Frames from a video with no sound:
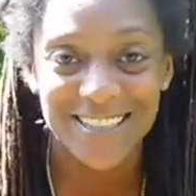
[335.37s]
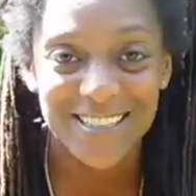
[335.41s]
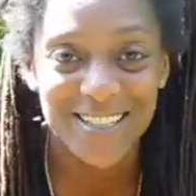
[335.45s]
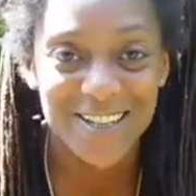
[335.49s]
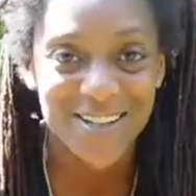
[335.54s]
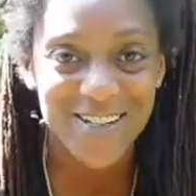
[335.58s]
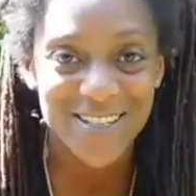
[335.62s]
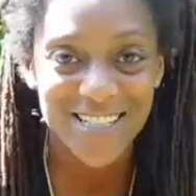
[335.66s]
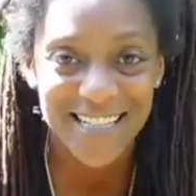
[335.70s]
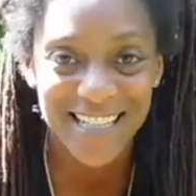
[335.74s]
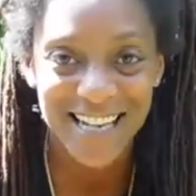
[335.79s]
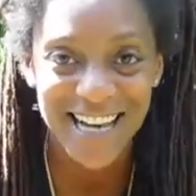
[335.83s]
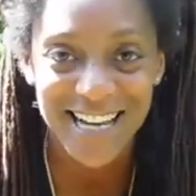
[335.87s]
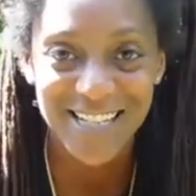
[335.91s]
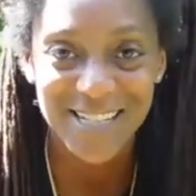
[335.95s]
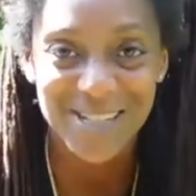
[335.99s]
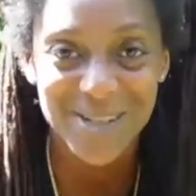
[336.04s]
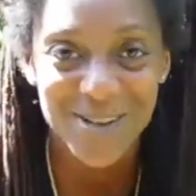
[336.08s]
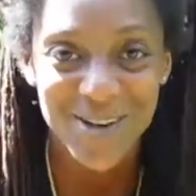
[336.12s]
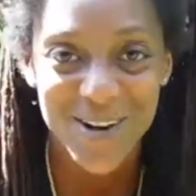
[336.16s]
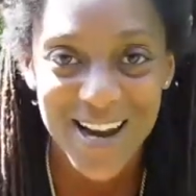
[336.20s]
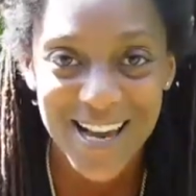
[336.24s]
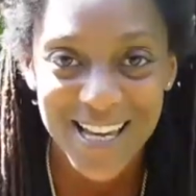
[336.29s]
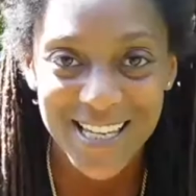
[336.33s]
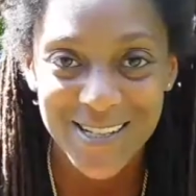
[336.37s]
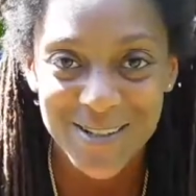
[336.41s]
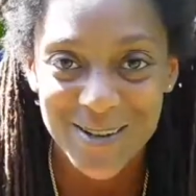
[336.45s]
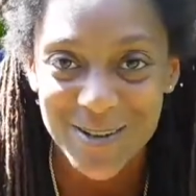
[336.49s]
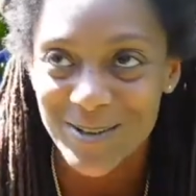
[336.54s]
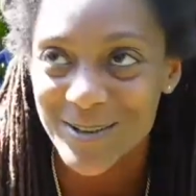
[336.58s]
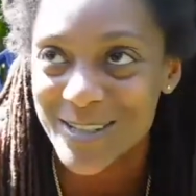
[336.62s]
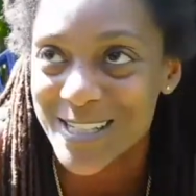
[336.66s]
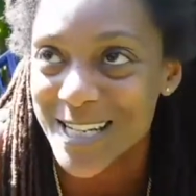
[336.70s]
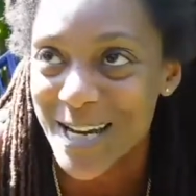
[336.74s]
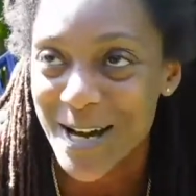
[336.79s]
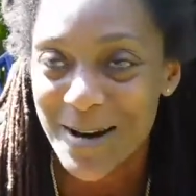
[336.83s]
Nurture got tracks
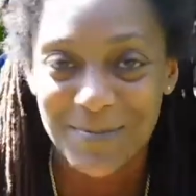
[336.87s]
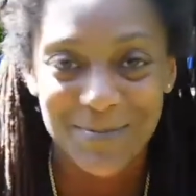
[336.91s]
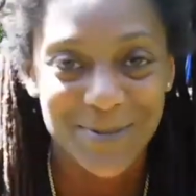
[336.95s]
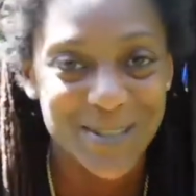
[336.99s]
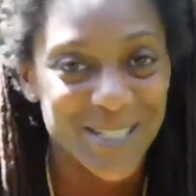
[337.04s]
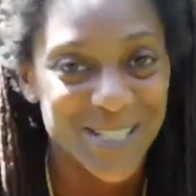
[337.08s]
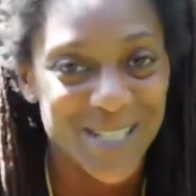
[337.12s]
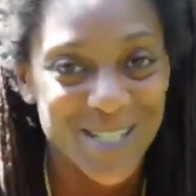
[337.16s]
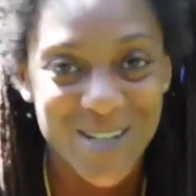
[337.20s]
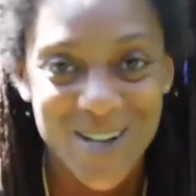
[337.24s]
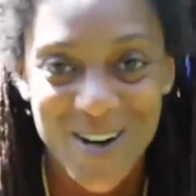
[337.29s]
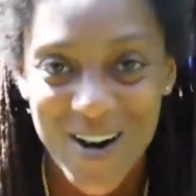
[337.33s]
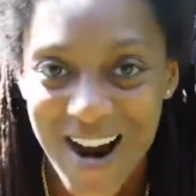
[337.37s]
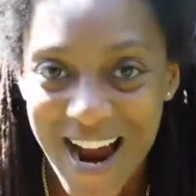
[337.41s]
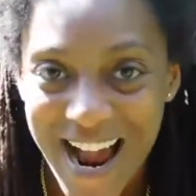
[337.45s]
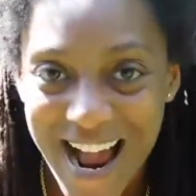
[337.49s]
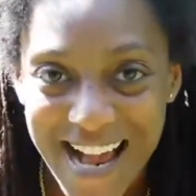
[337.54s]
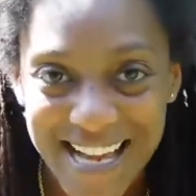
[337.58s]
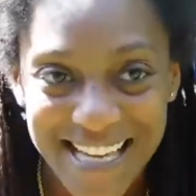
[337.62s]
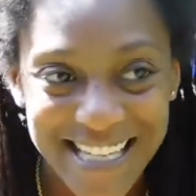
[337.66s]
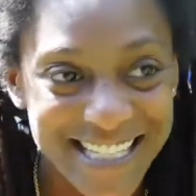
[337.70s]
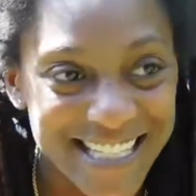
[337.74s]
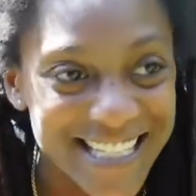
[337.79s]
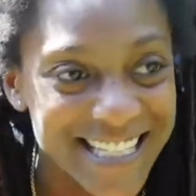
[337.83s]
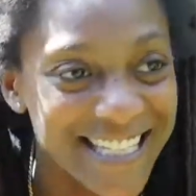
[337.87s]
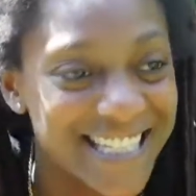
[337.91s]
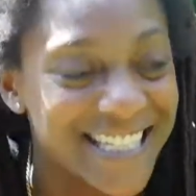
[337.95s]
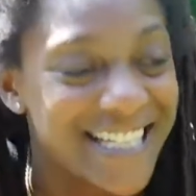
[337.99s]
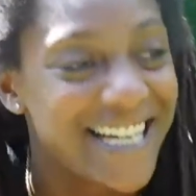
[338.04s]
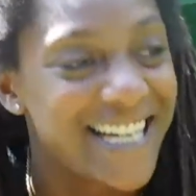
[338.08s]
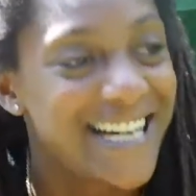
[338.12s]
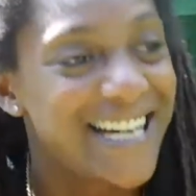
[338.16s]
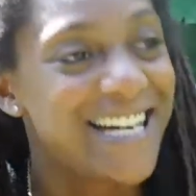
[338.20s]
on top of tracks,